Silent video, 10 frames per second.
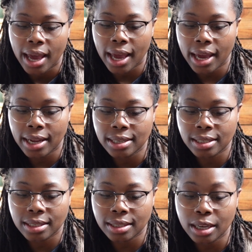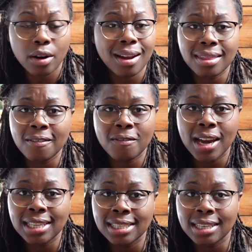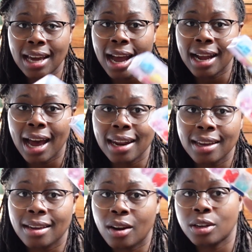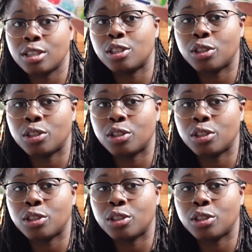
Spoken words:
and they're nothing fancy. I got it on